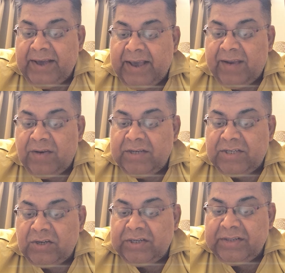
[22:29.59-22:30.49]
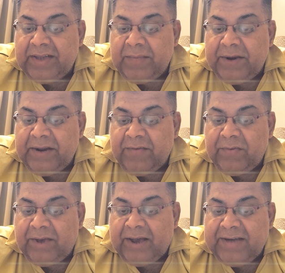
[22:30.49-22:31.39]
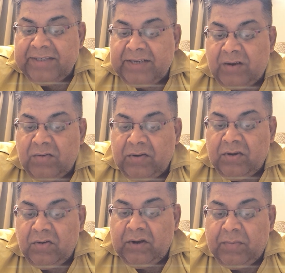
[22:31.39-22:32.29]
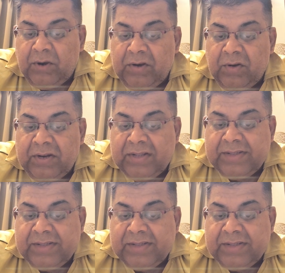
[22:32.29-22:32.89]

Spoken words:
And on histology, they are made up of large round or oval polyclonal